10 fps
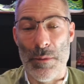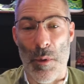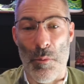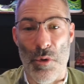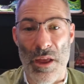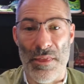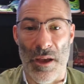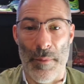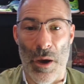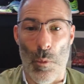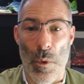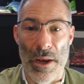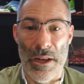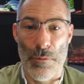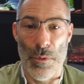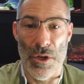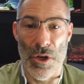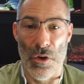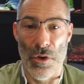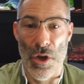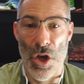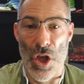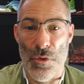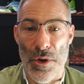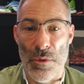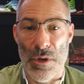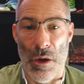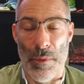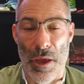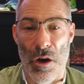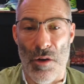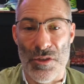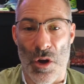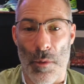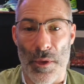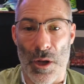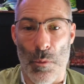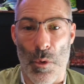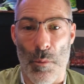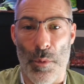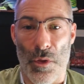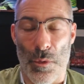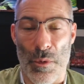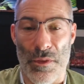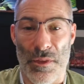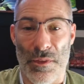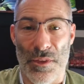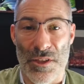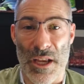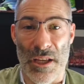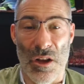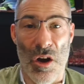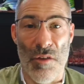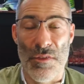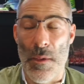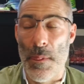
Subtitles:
my breath about a win. If we go 3-0 down at half time, then I won't bother with the second half.